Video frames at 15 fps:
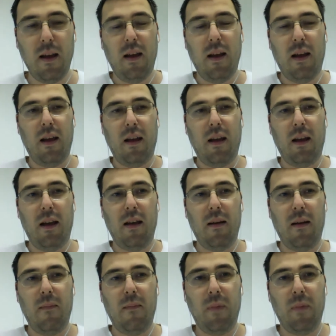
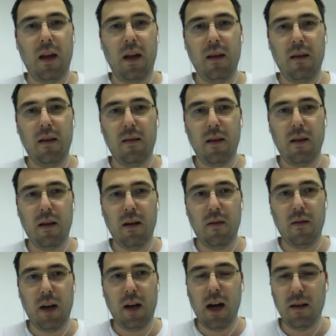and
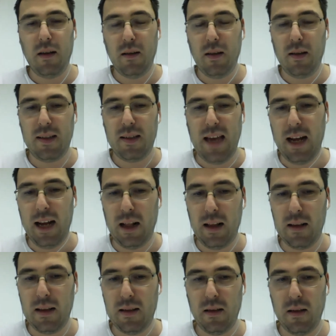regarding the
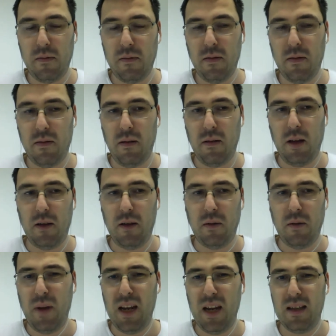cycles, it will
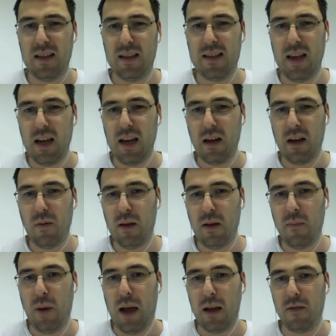be in sync with the
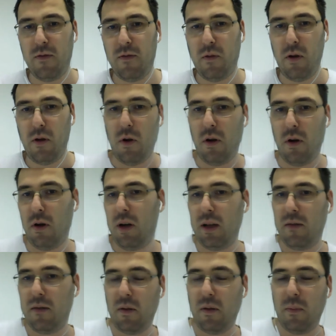platform, or
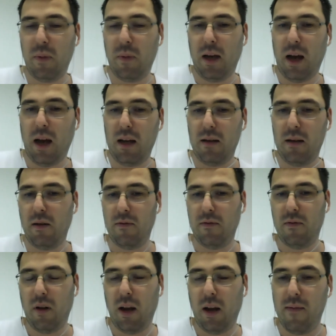it will be kind of
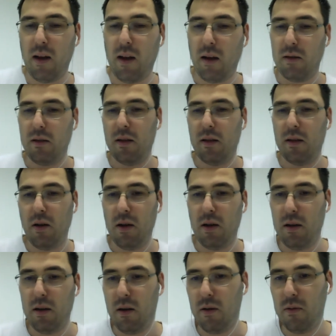living on
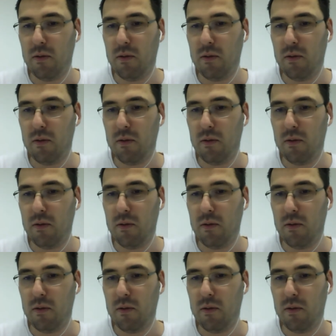its own.